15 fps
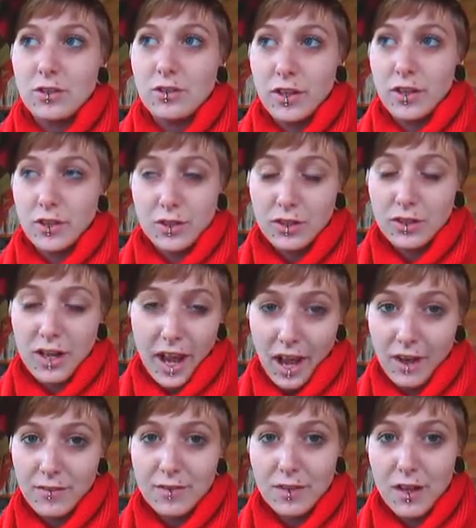I shouldn't
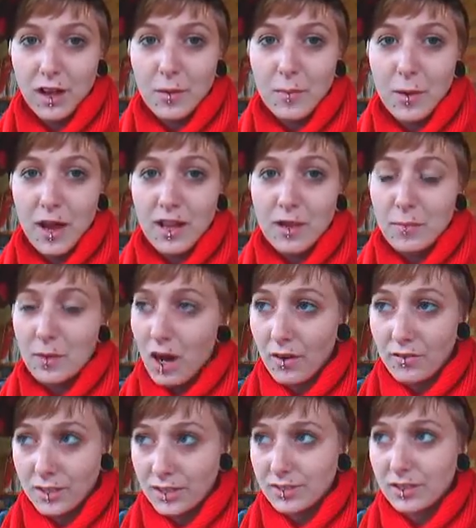have to talk about it, but
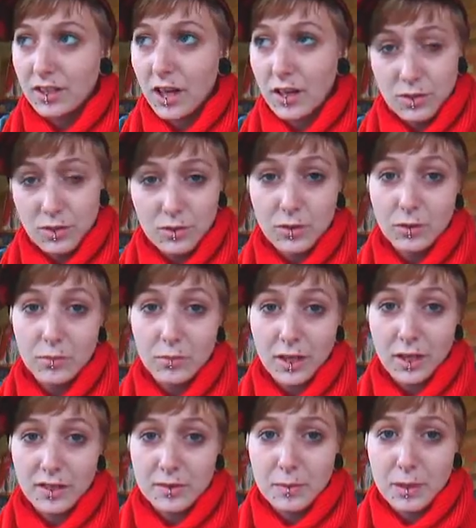obviously I do
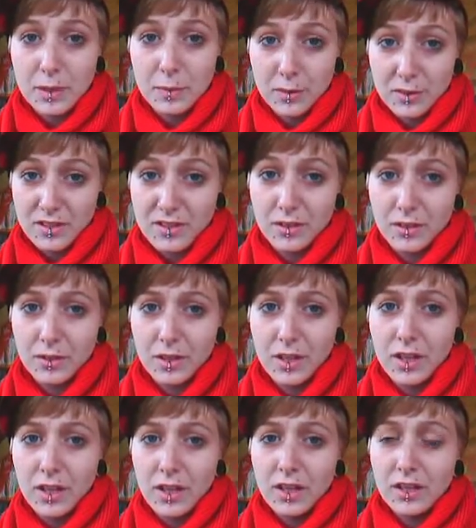because people are still
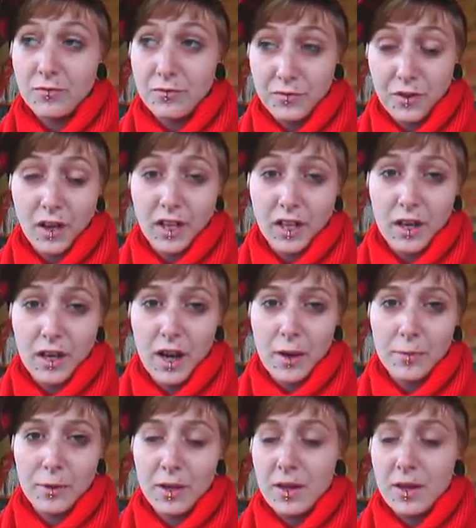fucking it up.